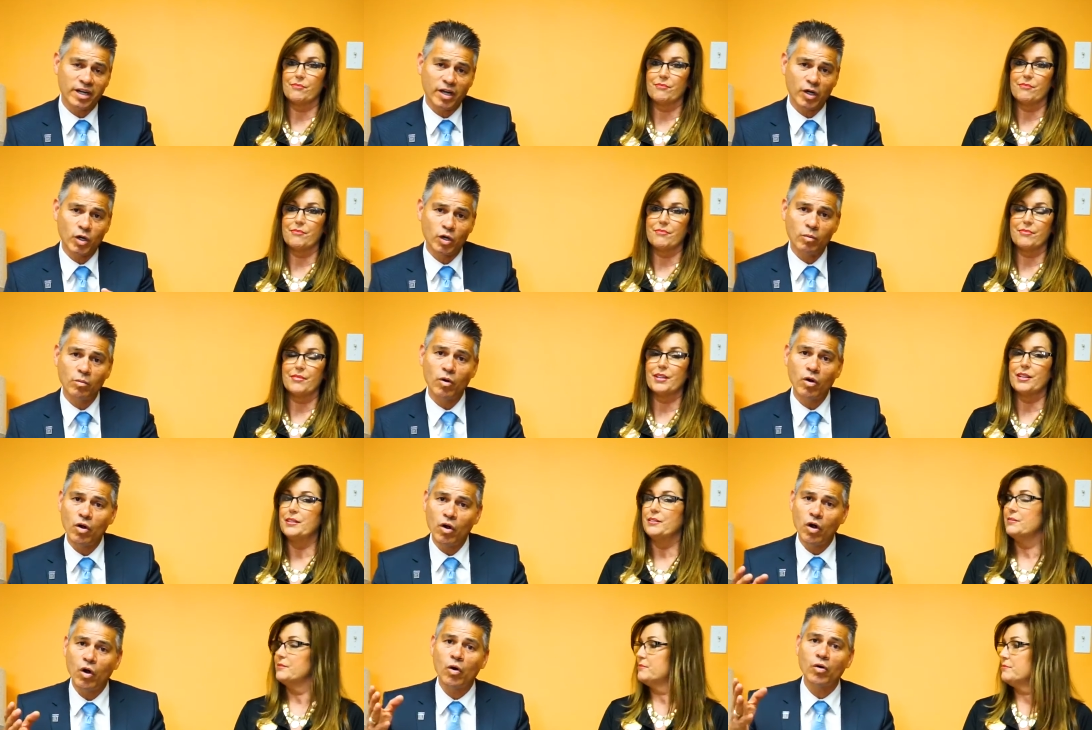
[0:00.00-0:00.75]
Speaker 1: a home
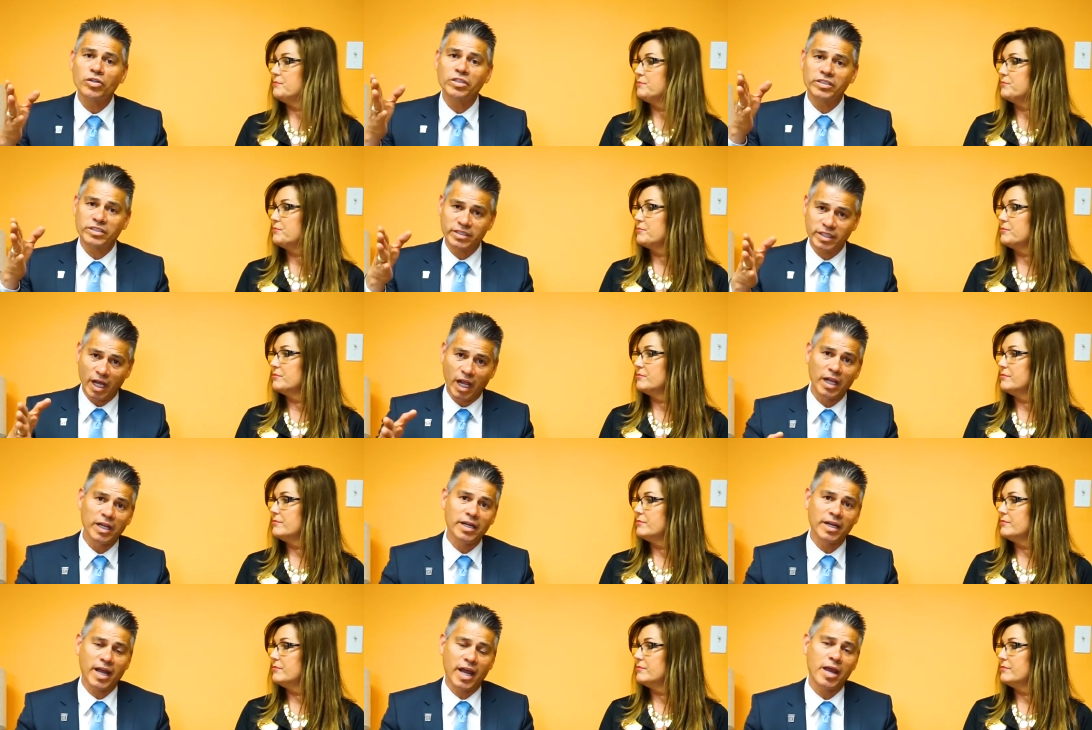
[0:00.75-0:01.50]
or
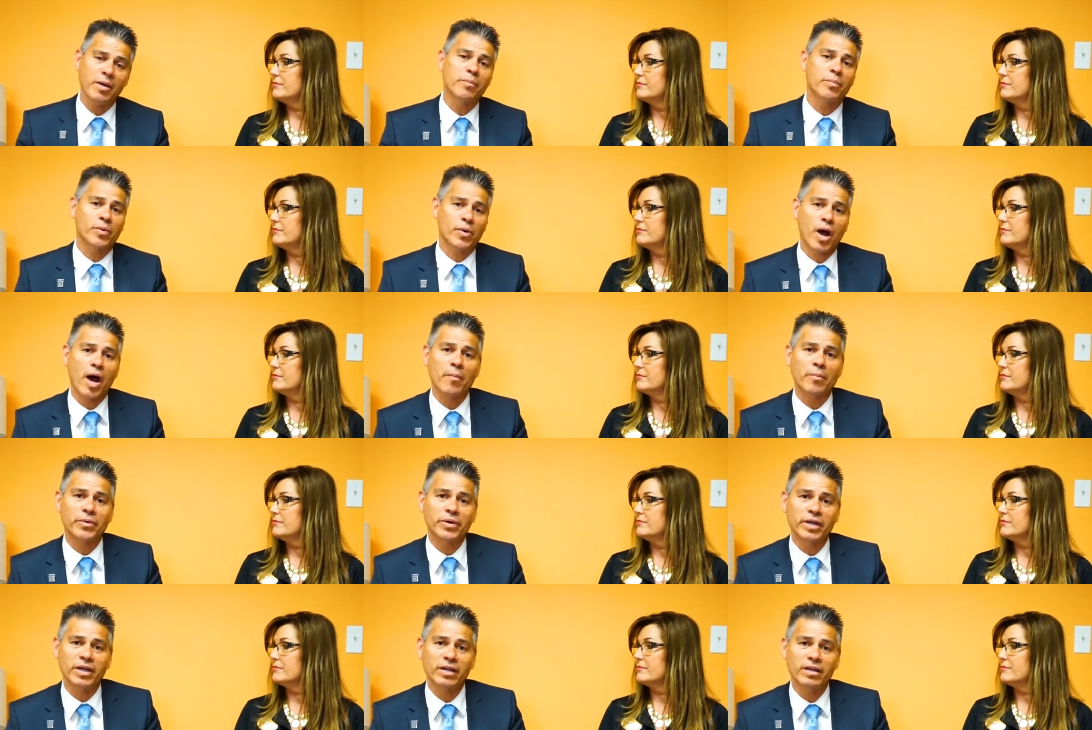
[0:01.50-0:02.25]
selling a
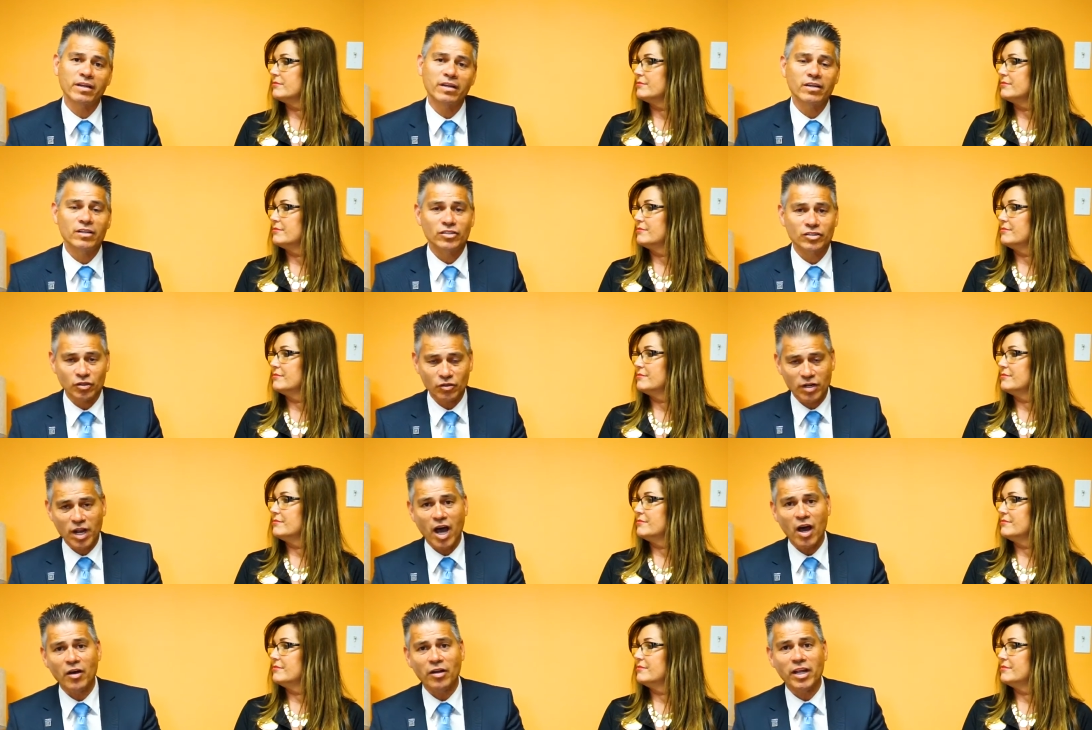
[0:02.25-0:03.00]
property. So
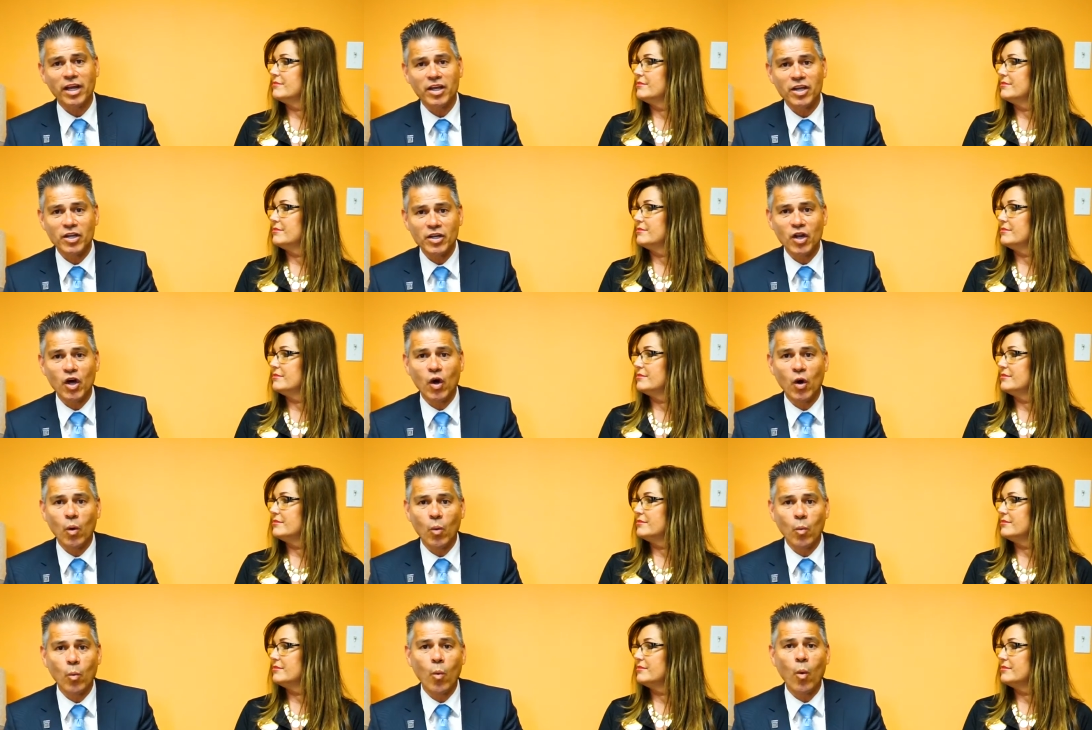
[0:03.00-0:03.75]
now that you
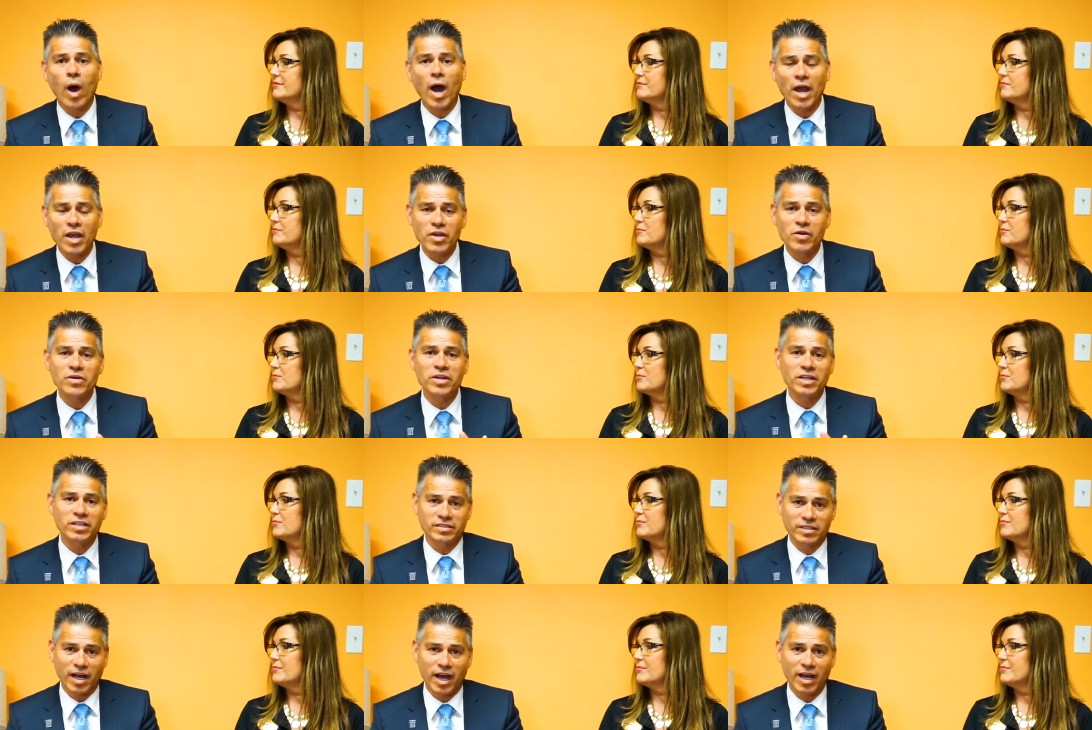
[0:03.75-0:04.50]
know why you
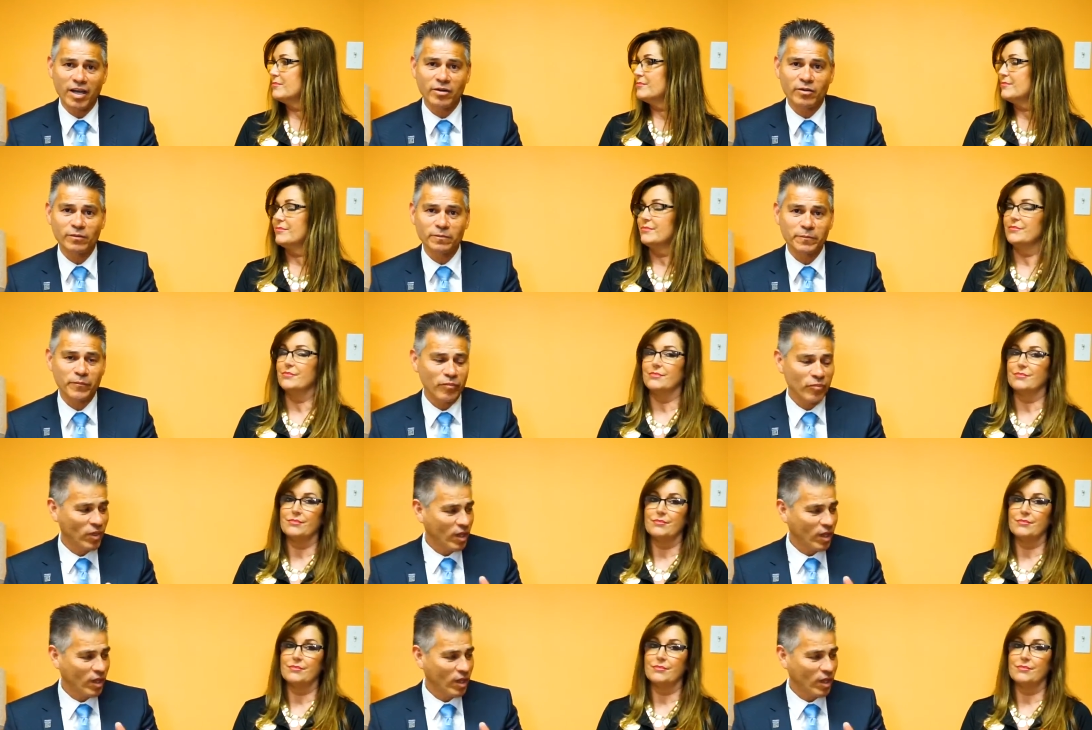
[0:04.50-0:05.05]
need title,